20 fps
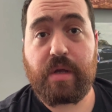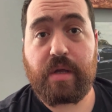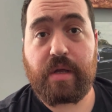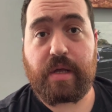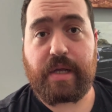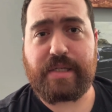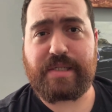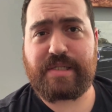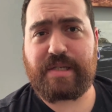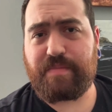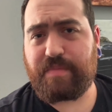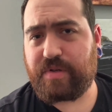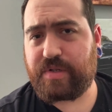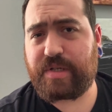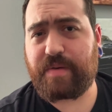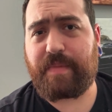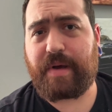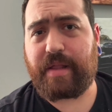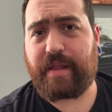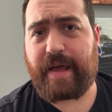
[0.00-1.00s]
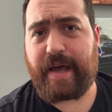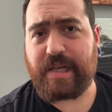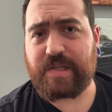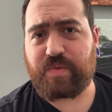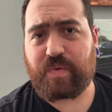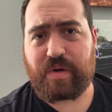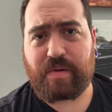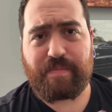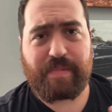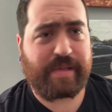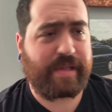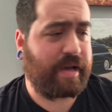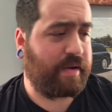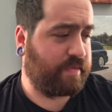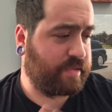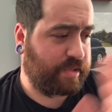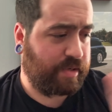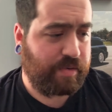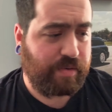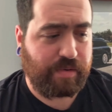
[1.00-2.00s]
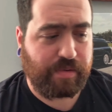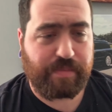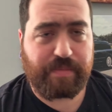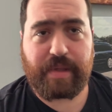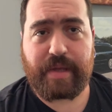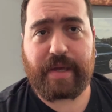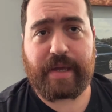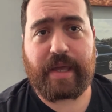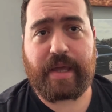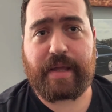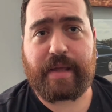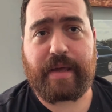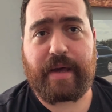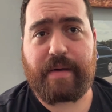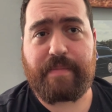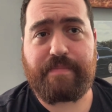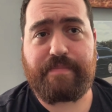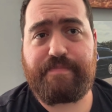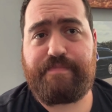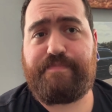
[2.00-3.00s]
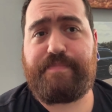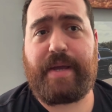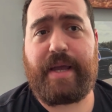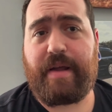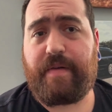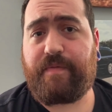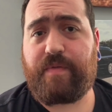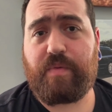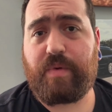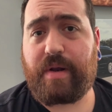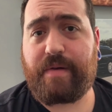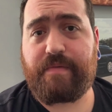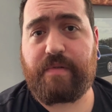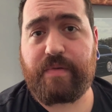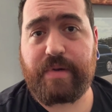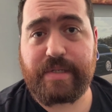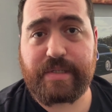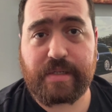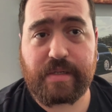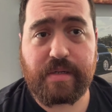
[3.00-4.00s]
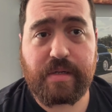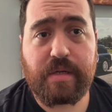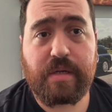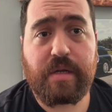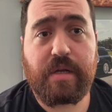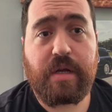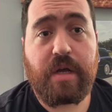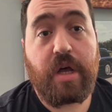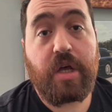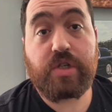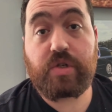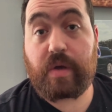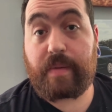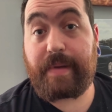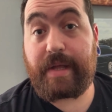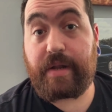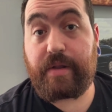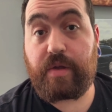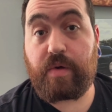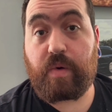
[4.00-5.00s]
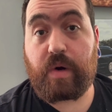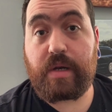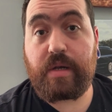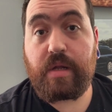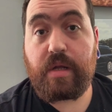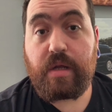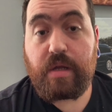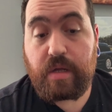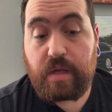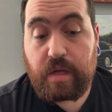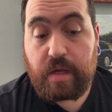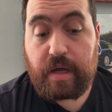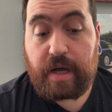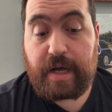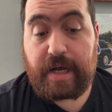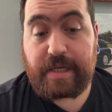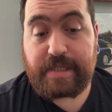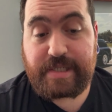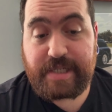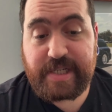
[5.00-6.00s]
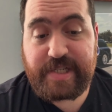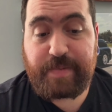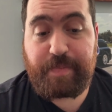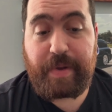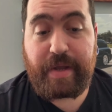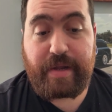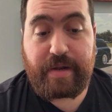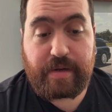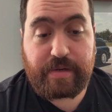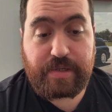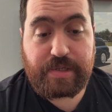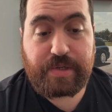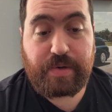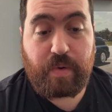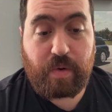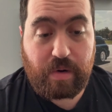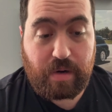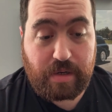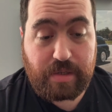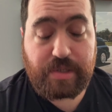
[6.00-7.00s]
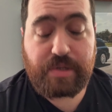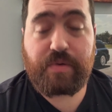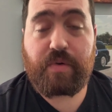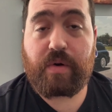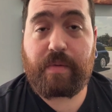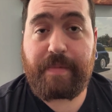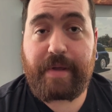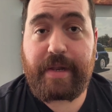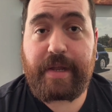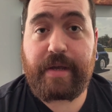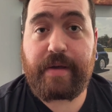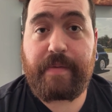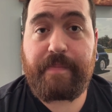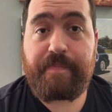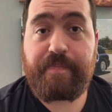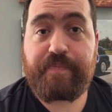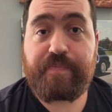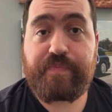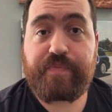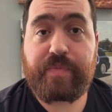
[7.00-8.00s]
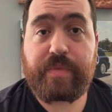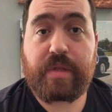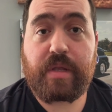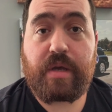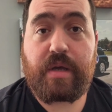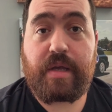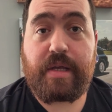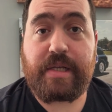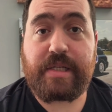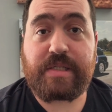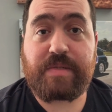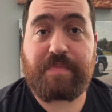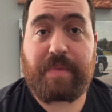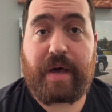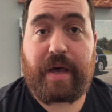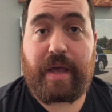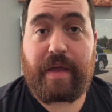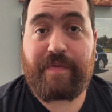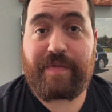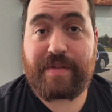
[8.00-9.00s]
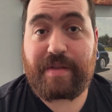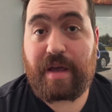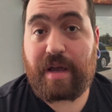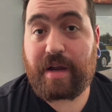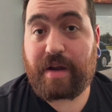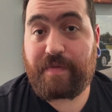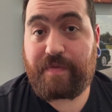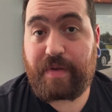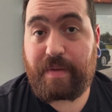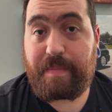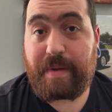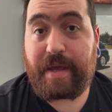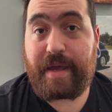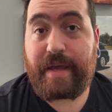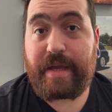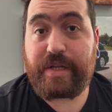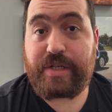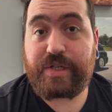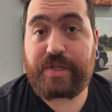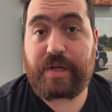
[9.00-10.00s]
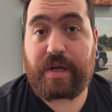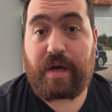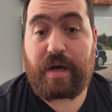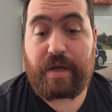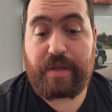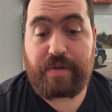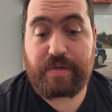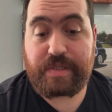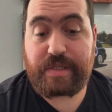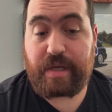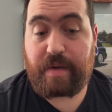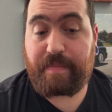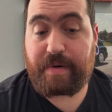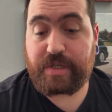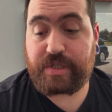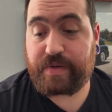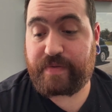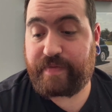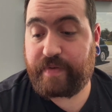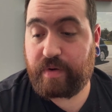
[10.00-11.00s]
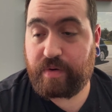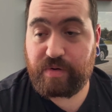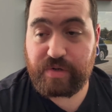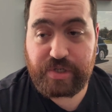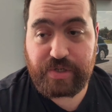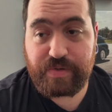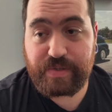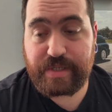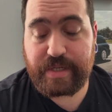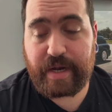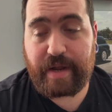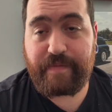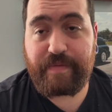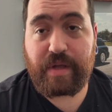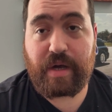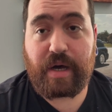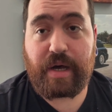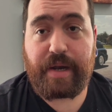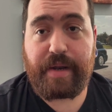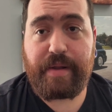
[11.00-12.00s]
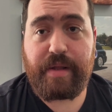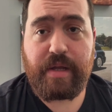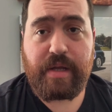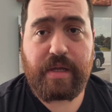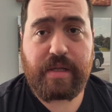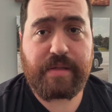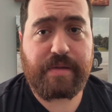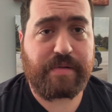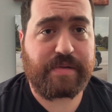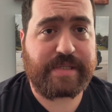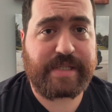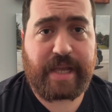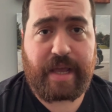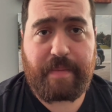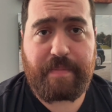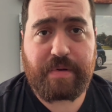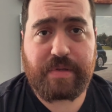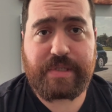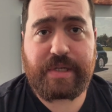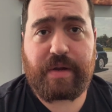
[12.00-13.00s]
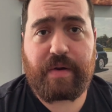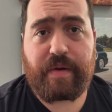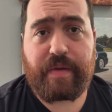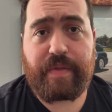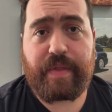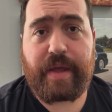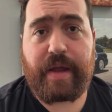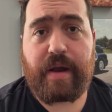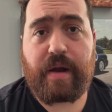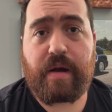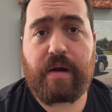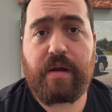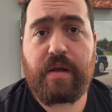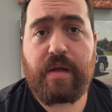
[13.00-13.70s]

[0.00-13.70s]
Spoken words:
It's similar to my last one, but that was a whole thing. It got banned for whatever reason. So I made a new one. 6speed__media is my photography page. You'll see a bunch of photo shoots that I've done, little samples here and there.